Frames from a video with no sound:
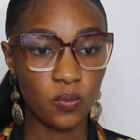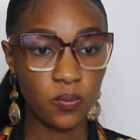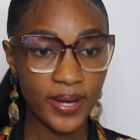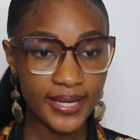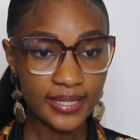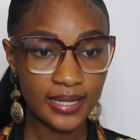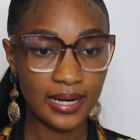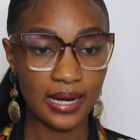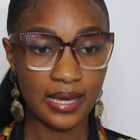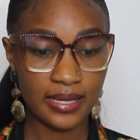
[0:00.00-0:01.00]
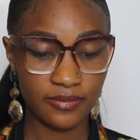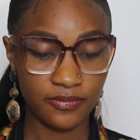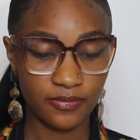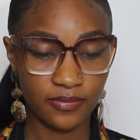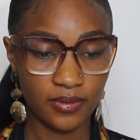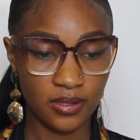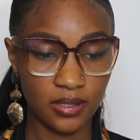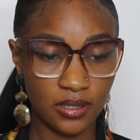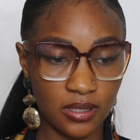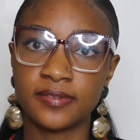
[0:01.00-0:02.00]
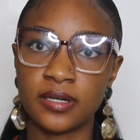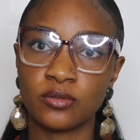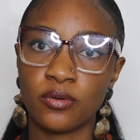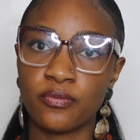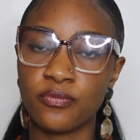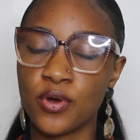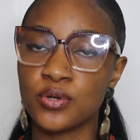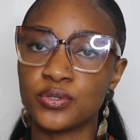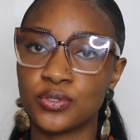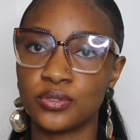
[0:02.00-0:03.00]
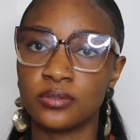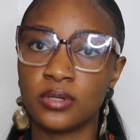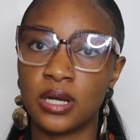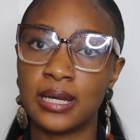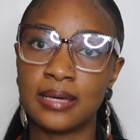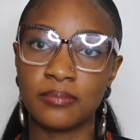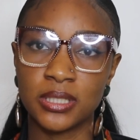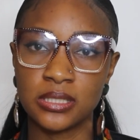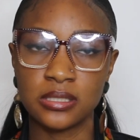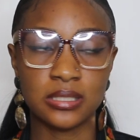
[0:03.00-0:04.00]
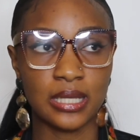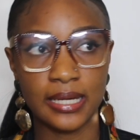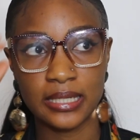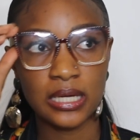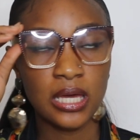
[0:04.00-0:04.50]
When life now throws you lemons, like